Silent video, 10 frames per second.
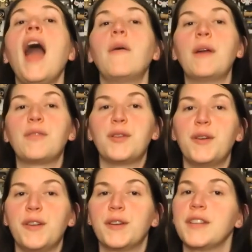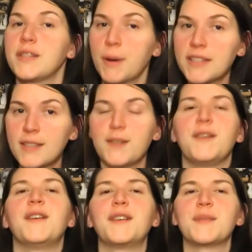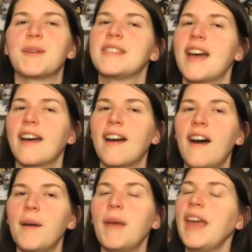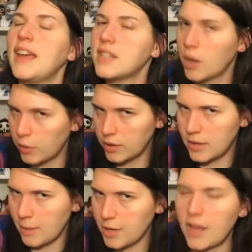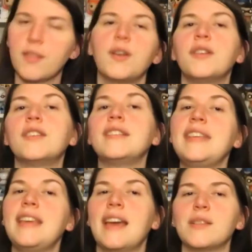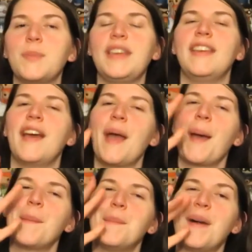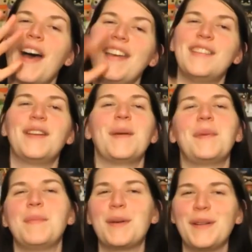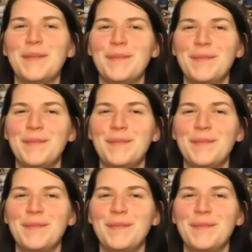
I write for The Nerdy Girl Express, thenerdygirlexpress.com, and our other Snapchat, thenerdygirlexp. Bye, internet people.